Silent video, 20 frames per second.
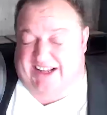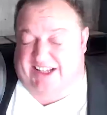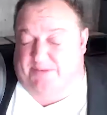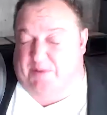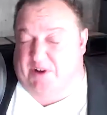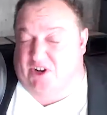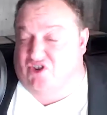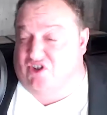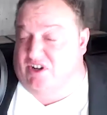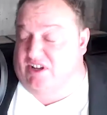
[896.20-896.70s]

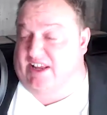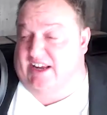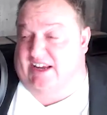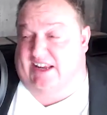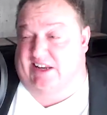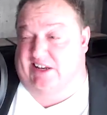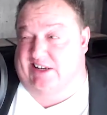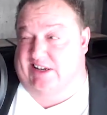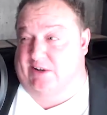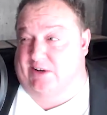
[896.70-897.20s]
especially like
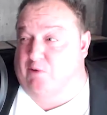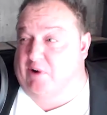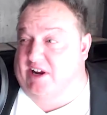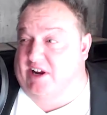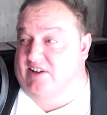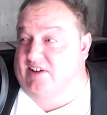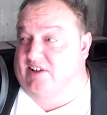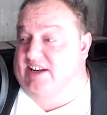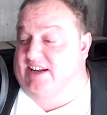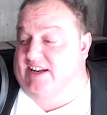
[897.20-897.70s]
in
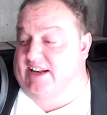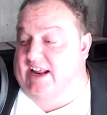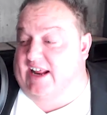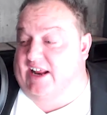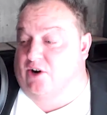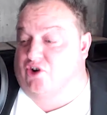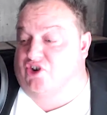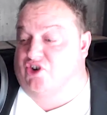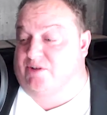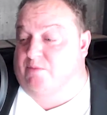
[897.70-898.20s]
deregulated
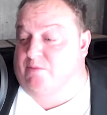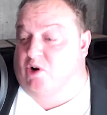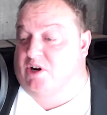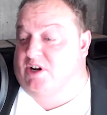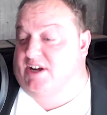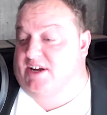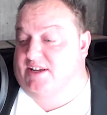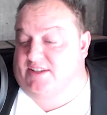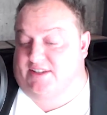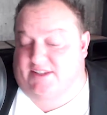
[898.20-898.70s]
energy
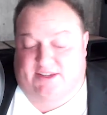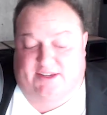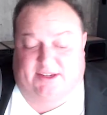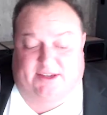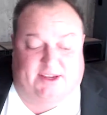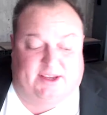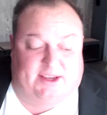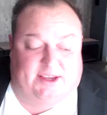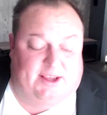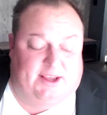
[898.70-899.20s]
markets,
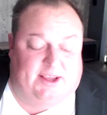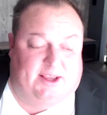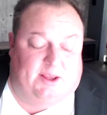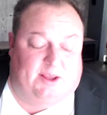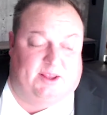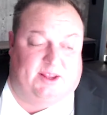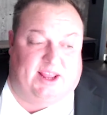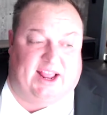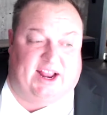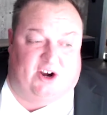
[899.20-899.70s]

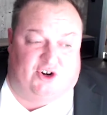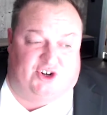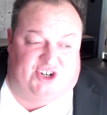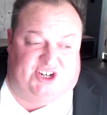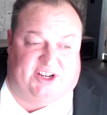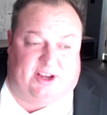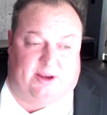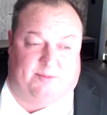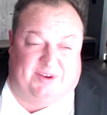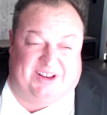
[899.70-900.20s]

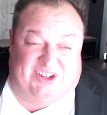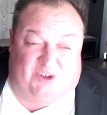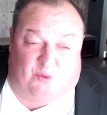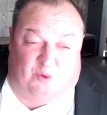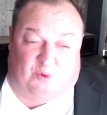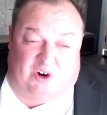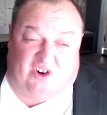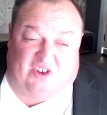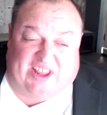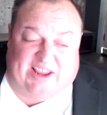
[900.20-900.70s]
energy companies, where